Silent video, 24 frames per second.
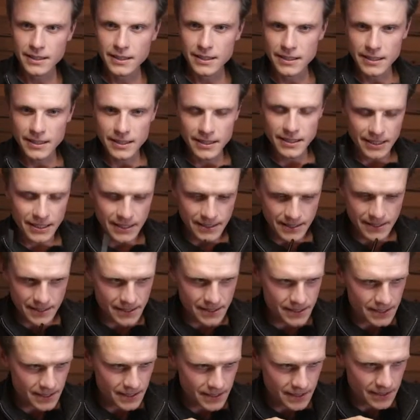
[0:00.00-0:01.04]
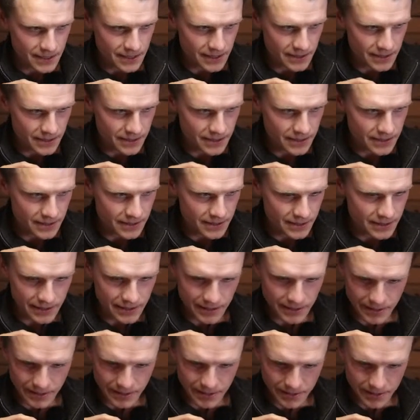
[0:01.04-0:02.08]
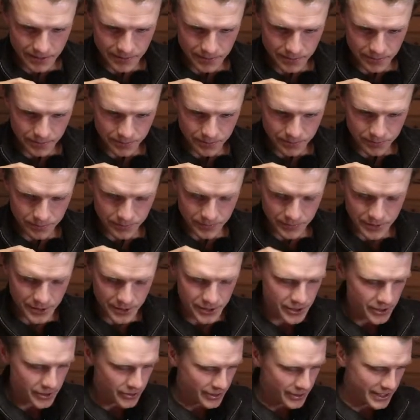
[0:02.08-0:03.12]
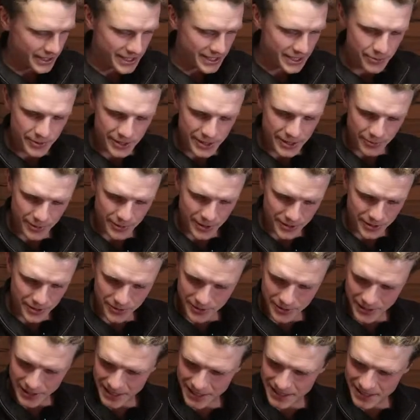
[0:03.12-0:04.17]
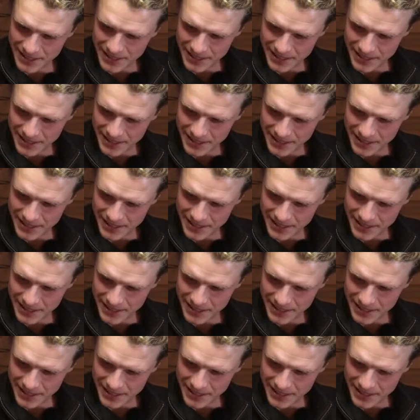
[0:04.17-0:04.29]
Let's see here. So I didn't really want to do that.